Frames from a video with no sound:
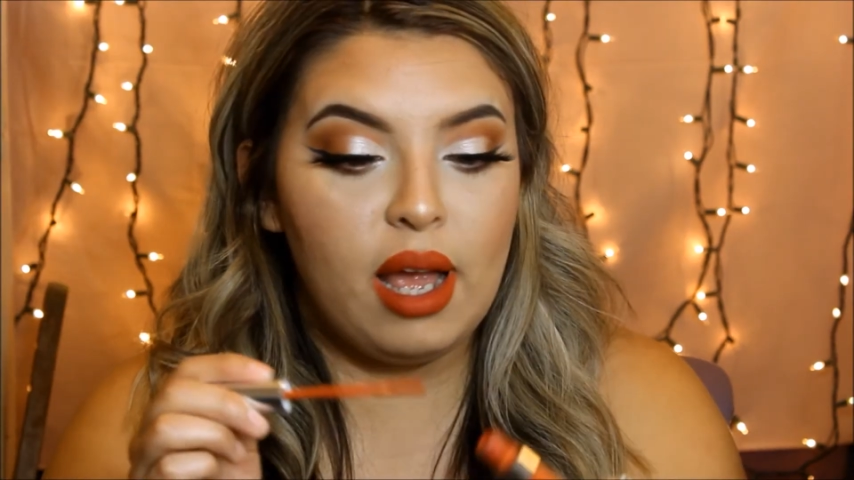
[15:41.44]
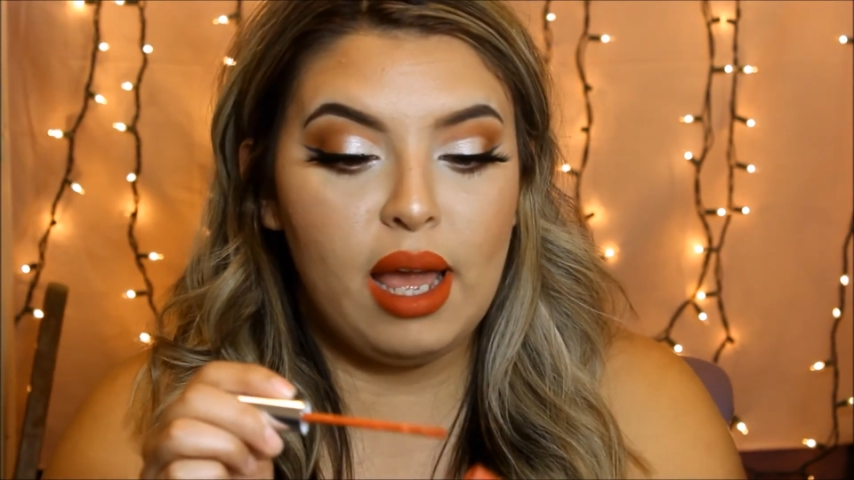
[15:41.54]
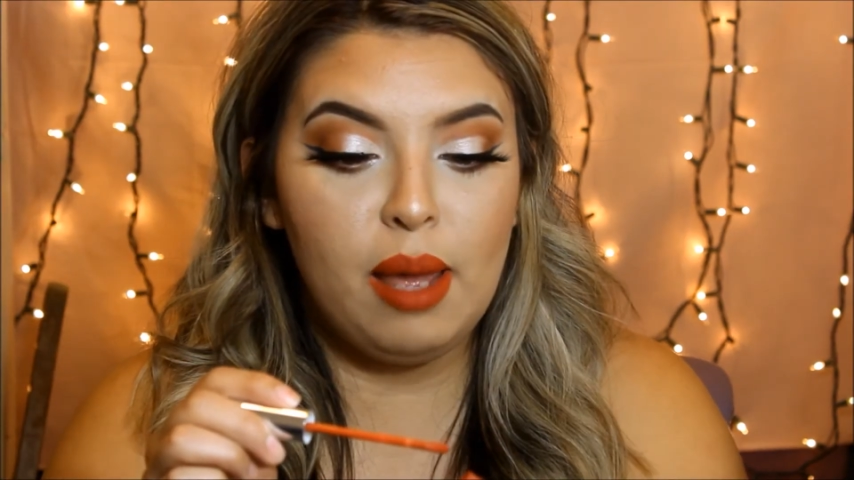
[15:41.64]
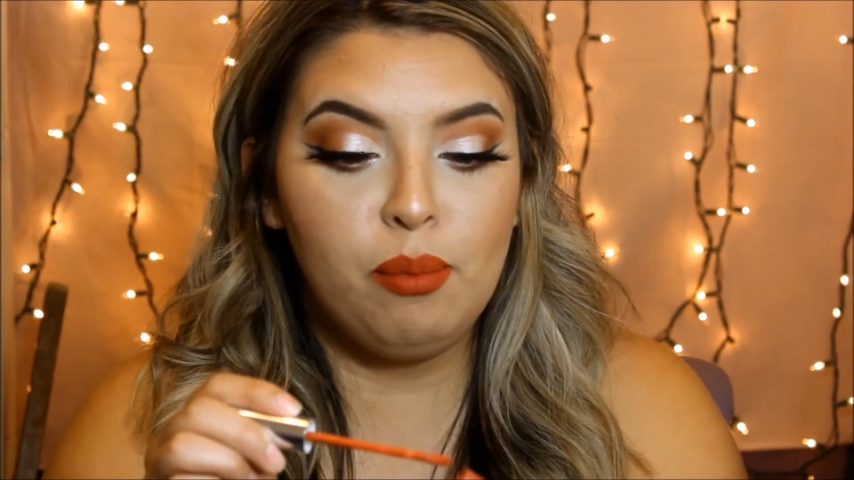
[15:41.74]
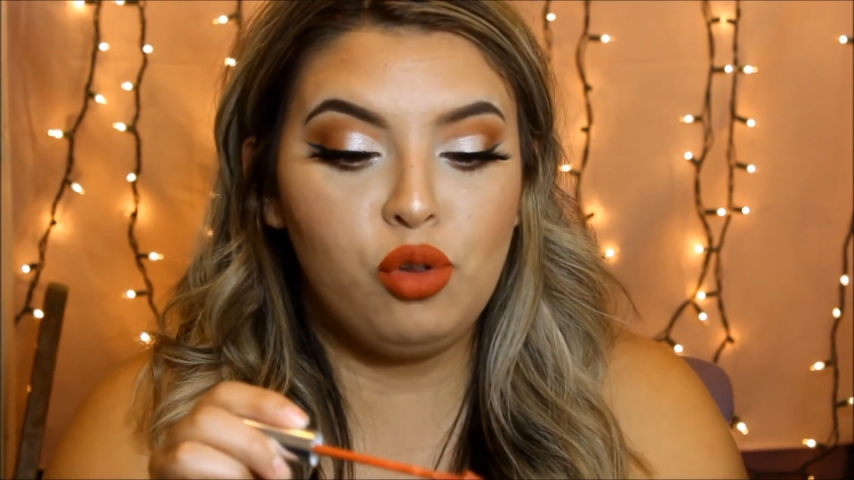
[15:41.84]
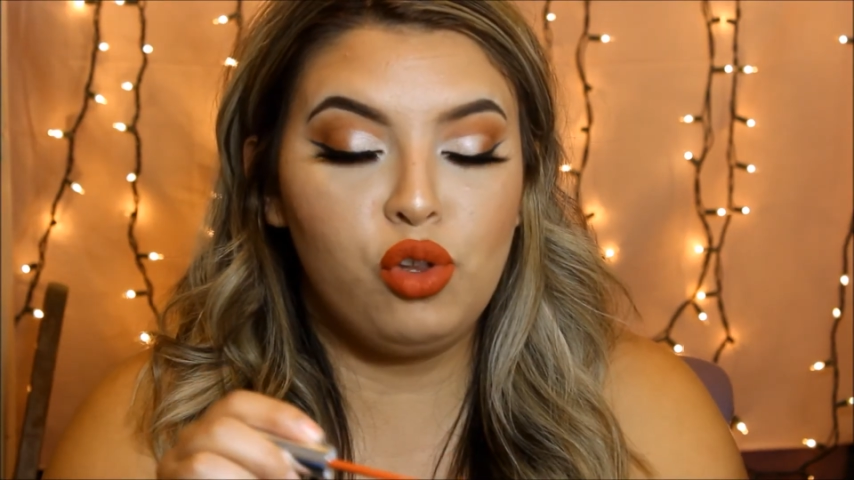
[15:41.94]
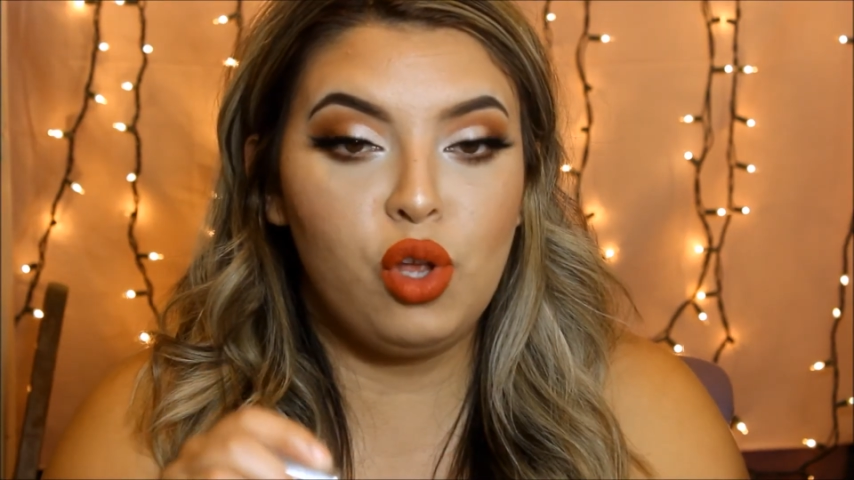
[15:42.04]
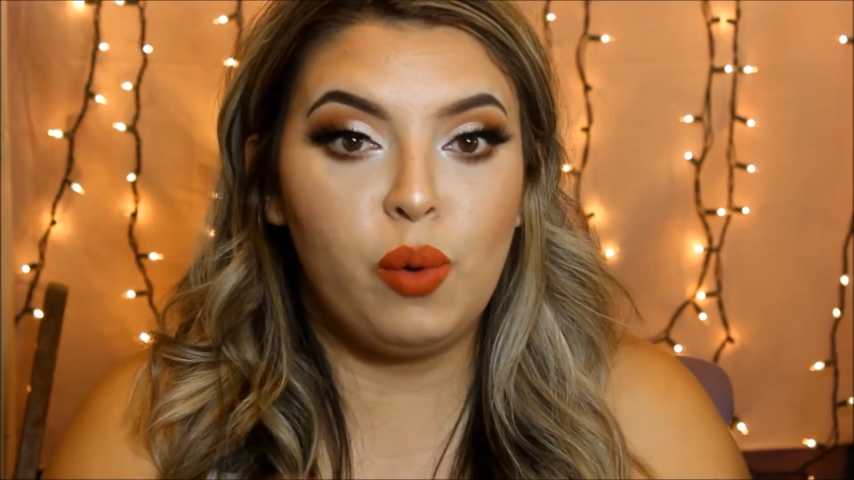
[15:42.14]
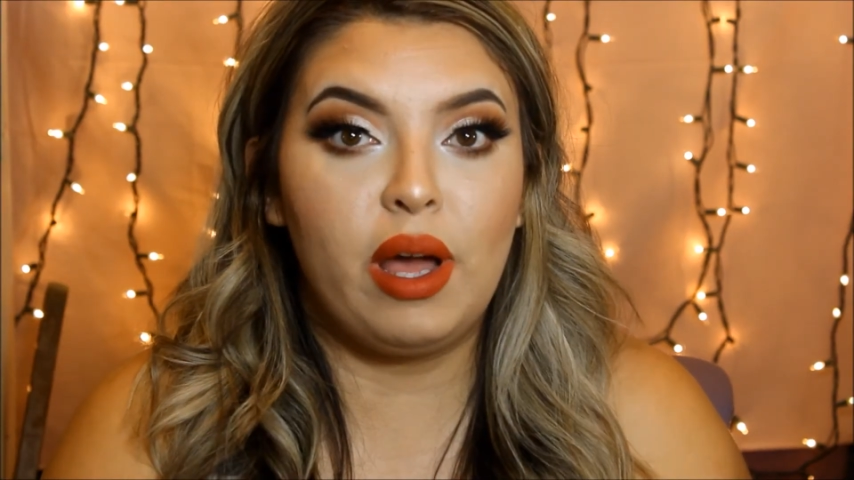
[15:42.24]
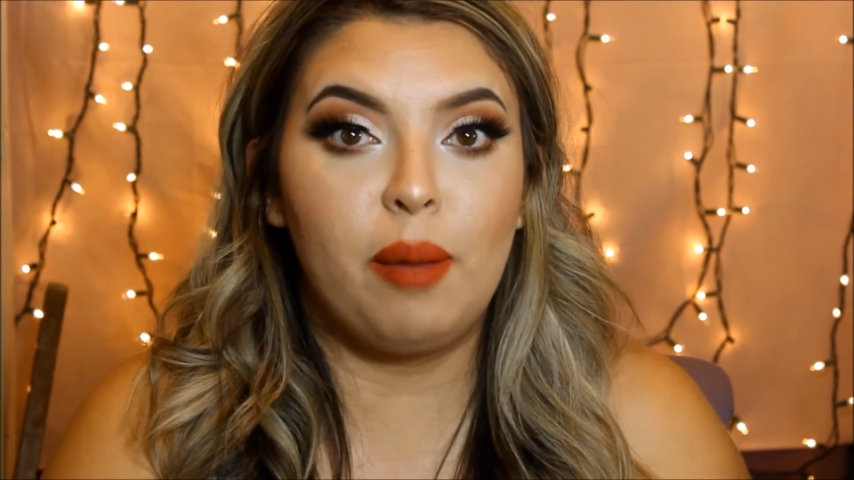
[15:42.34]
I am
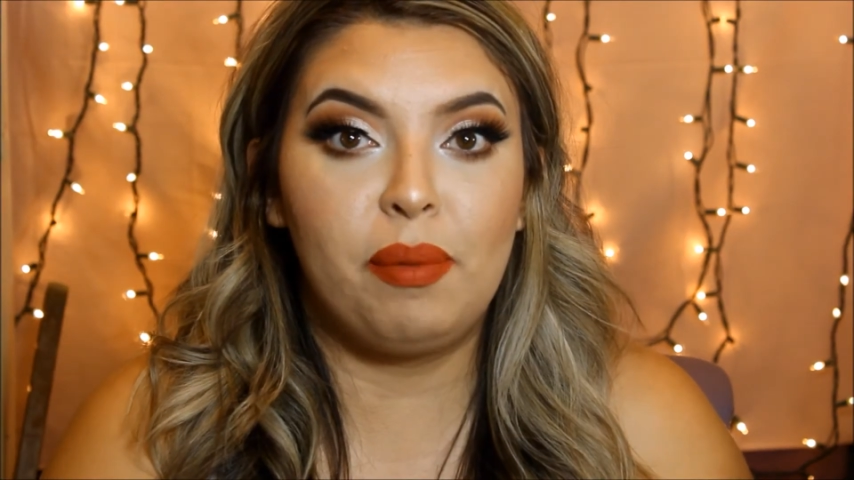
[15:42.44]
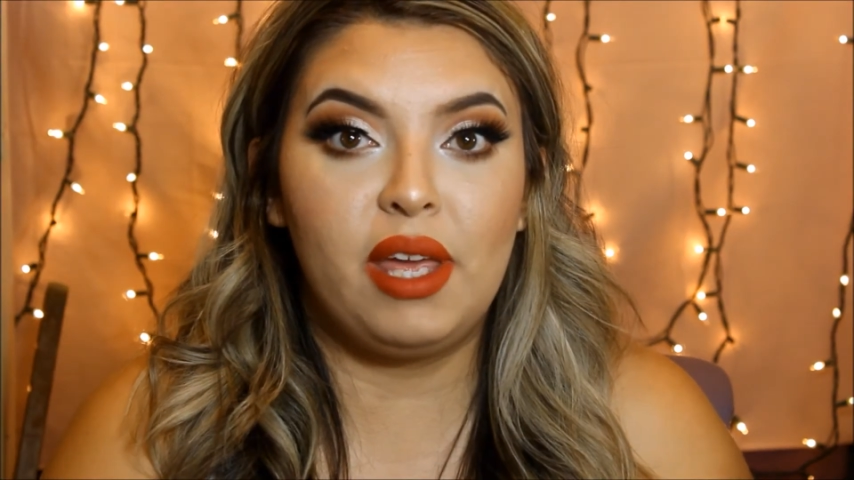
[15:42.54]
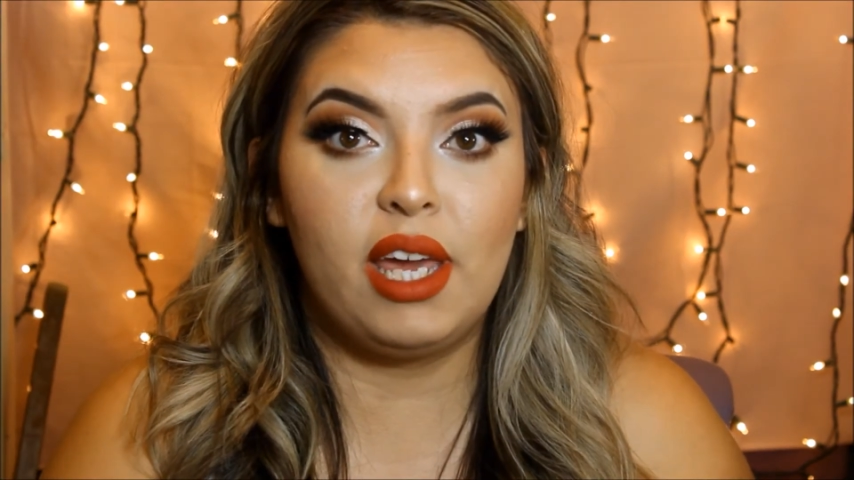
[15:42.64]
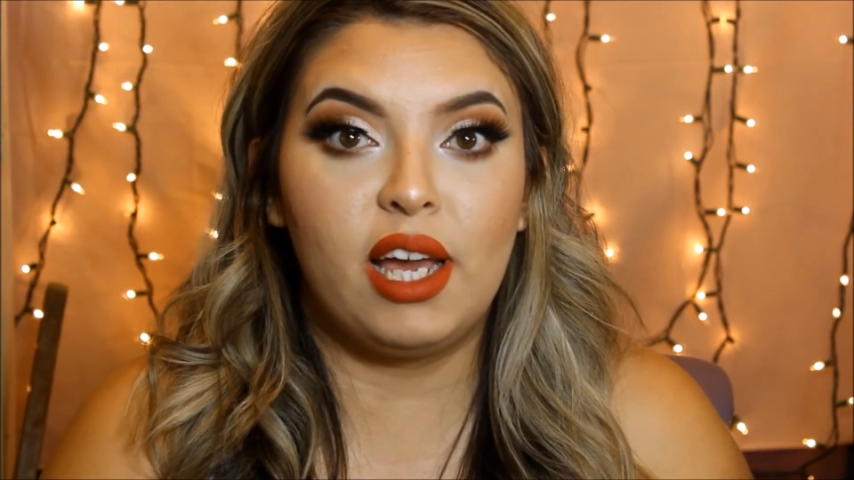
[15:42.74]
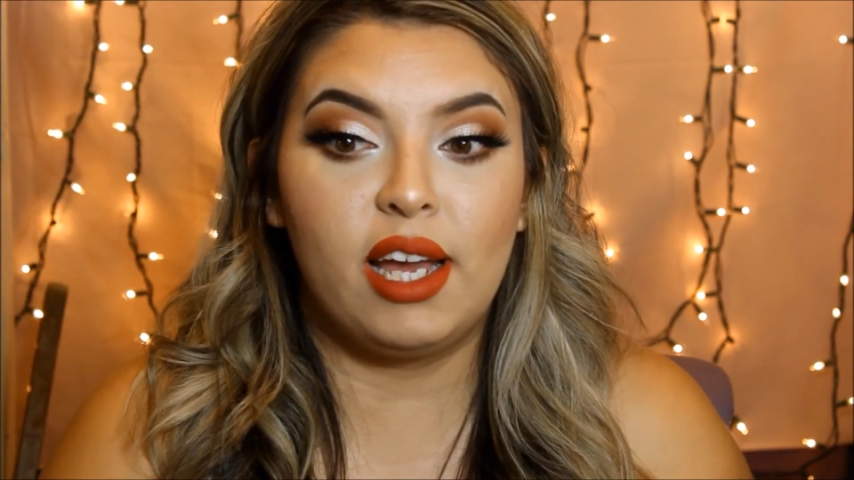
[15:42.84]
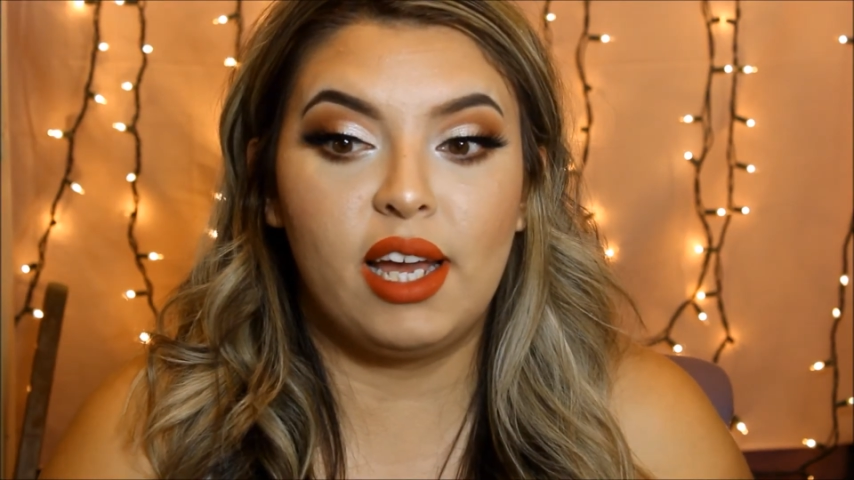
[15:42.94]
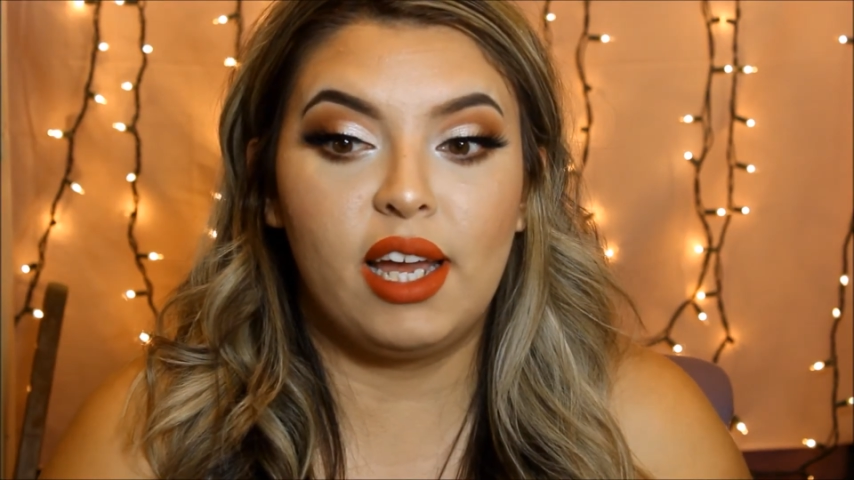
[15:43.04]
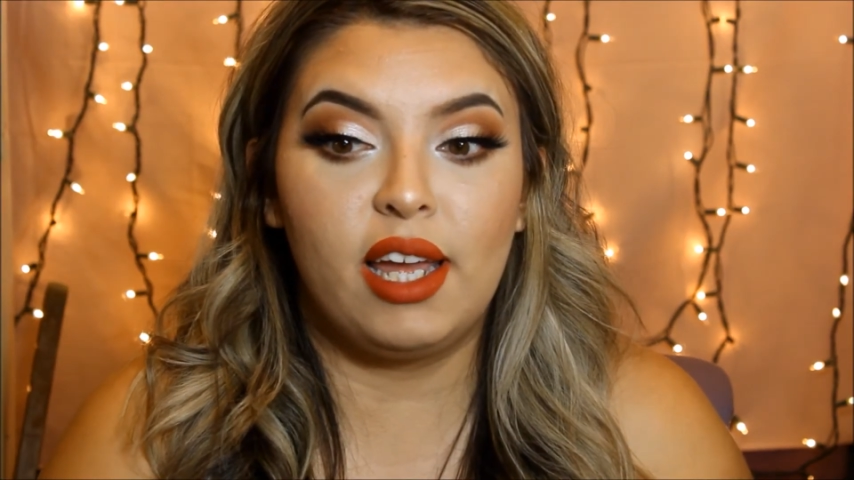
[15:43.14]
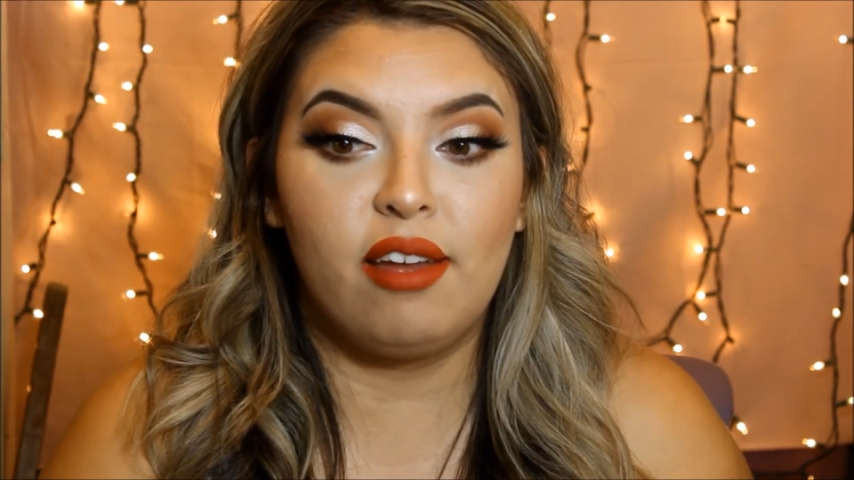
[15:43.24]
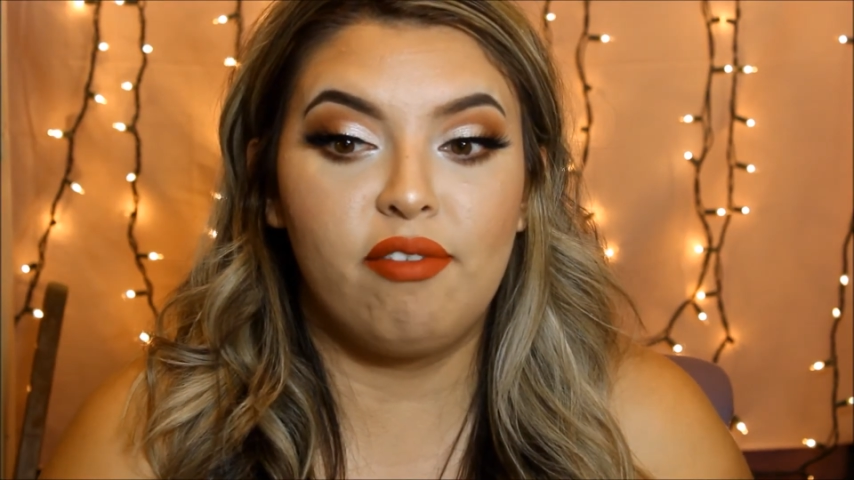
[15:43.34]
so happy
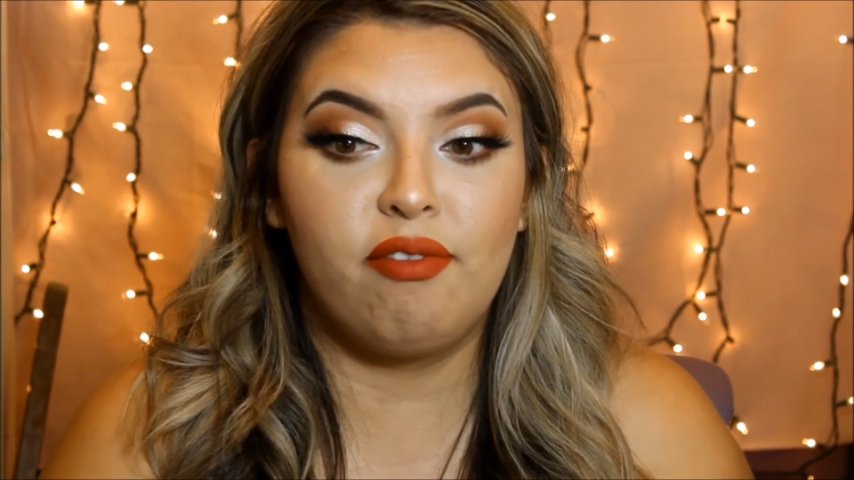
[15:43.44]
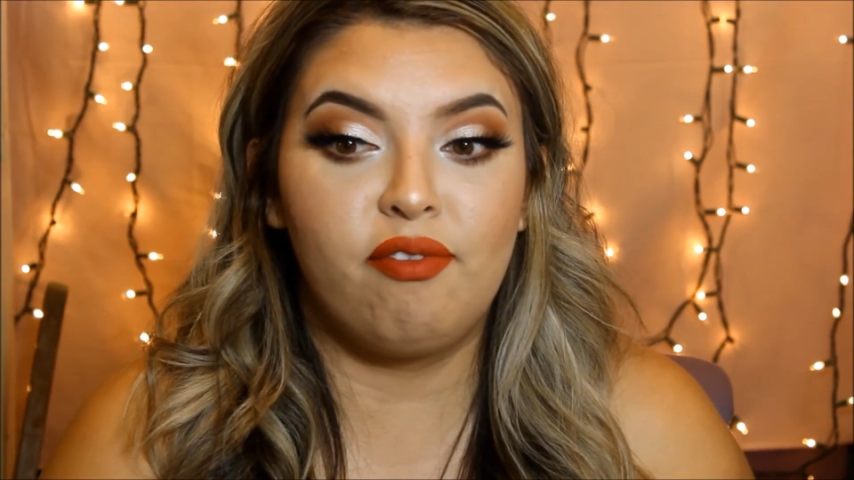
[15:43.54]
I